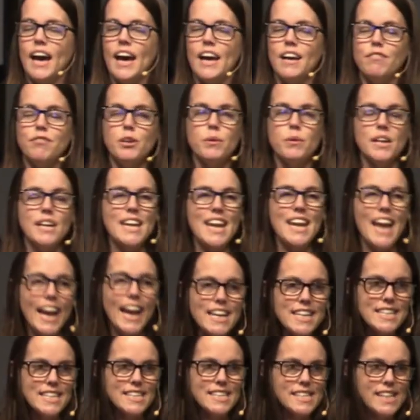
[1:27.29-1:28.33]
If you were a
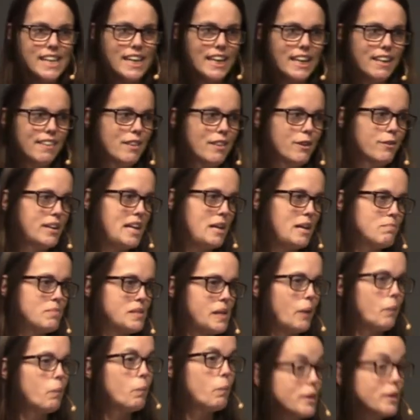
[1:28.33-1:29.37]
90s kid, there were
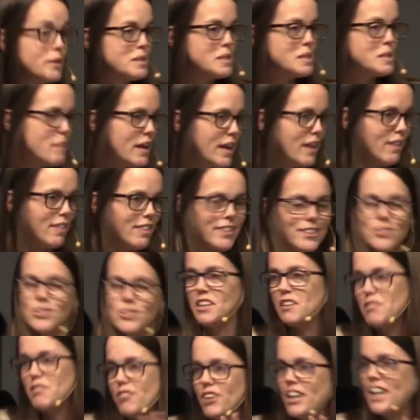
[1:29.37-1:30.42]
names like Will Smith or
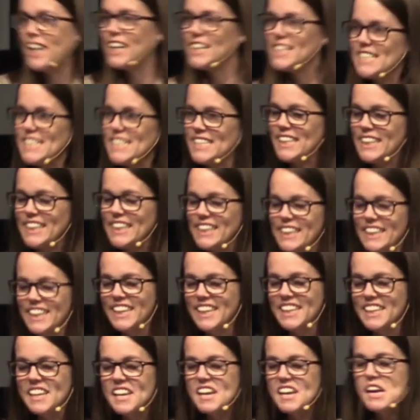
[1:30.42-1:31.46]
Jennifer Aniston.